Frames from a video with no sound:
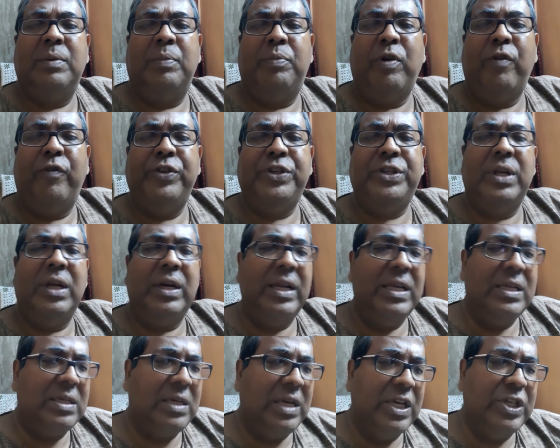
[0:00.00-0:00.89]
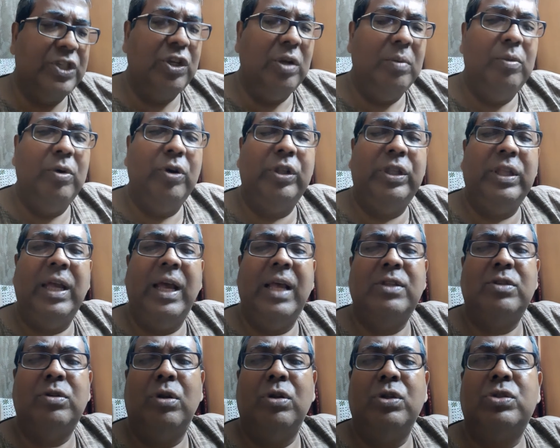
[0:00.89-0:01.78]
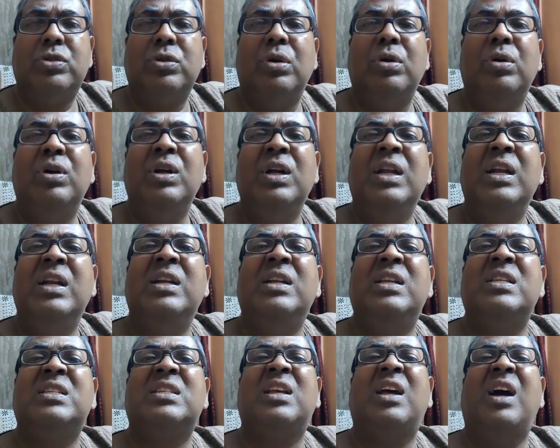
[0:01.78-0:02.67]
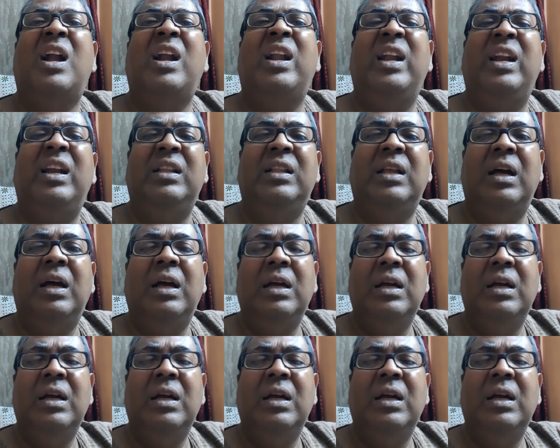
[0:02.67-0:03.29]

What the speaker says: Professor Krishnamurti has also discarded